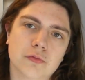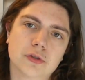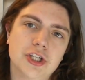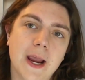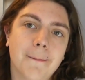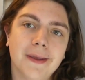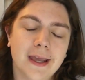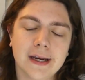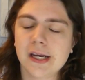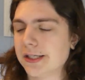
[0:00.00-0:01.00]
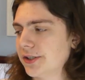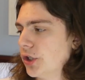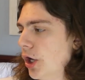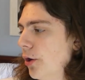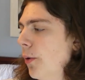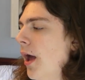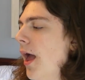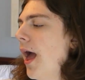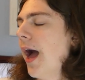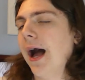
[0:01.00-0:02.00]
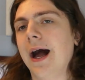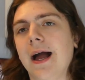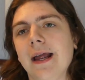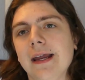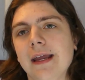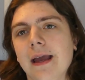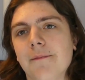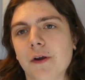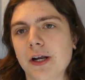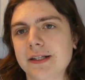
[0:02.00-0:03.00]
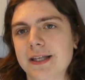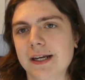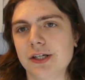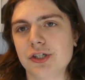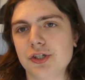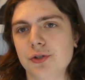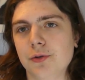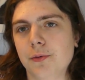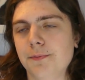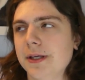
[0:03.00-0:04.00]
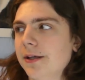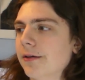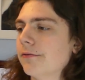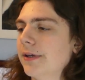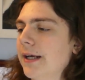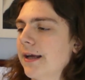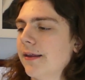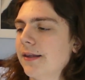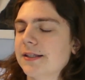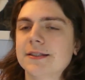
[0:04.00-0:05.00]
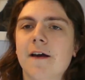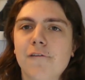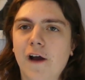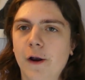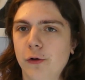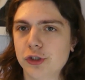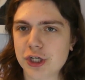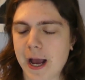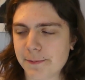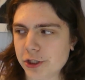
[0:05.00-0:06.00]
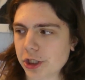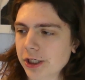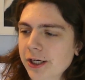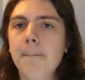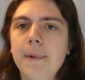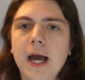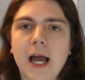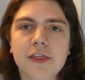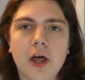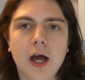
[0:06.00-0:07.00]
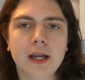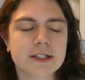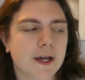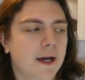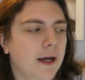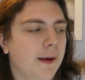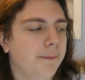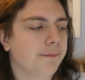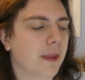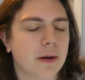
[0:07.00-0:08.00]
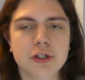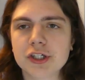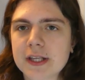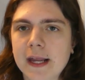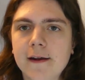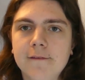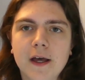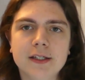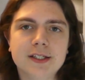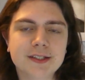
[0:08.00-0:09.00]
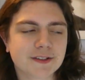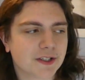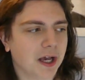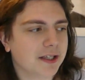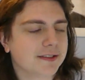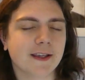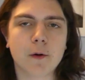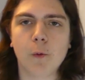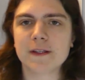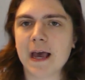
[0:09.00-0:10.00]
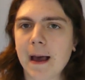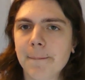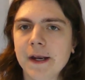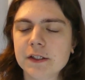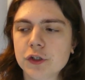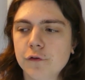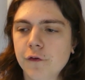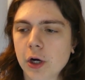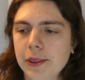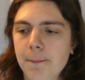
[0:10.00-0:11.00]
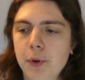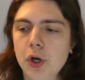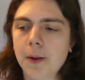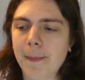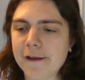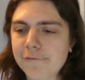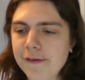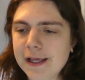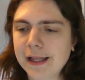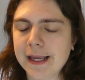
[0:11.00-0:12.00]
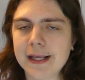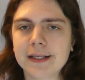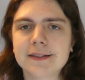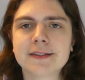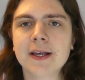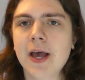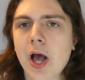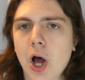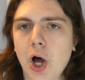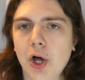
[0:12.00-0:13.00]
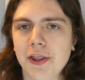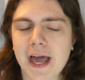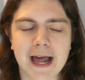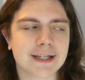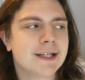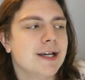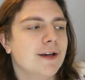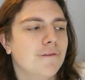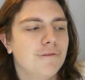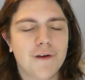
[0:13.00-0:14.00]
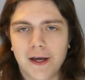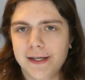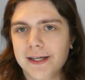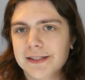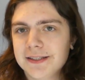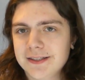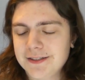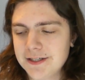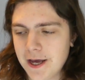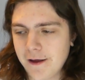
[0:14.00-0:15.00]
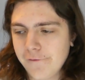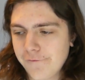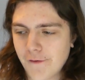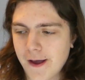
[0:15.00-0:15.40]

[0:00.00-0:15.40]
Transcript: champion. So I am very excited to be reading this final chapter, but I thought I would just kind of discuss like what's happening so far in the book, my feelings, all that fun stuff.